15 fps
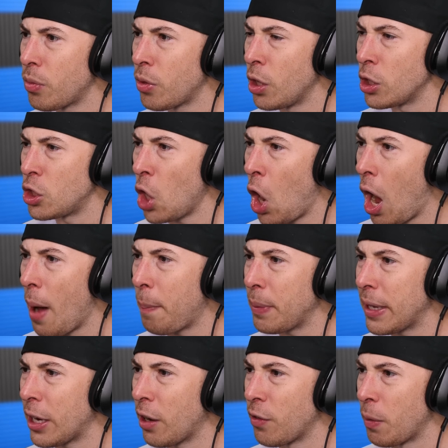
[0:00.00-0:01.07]
The top
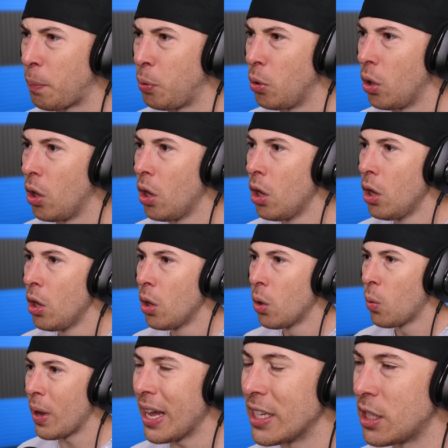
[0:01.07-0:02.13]
layer of the pool...
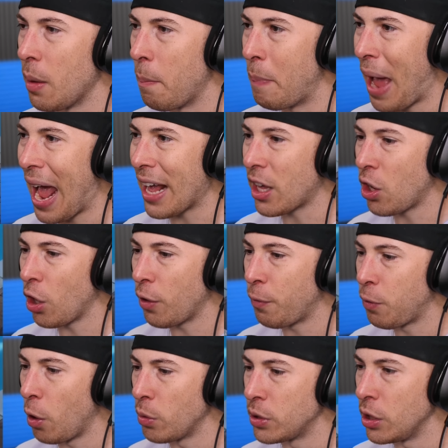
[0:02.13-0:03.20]
Wait, is the backyard
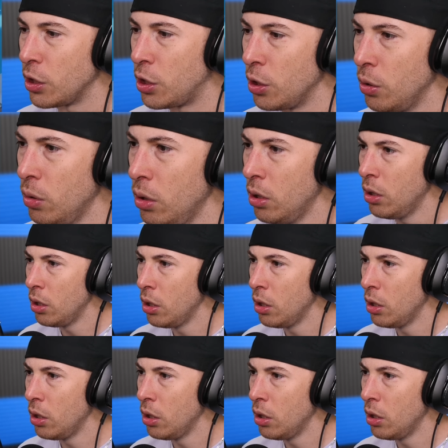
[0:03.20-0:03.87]
frozen too?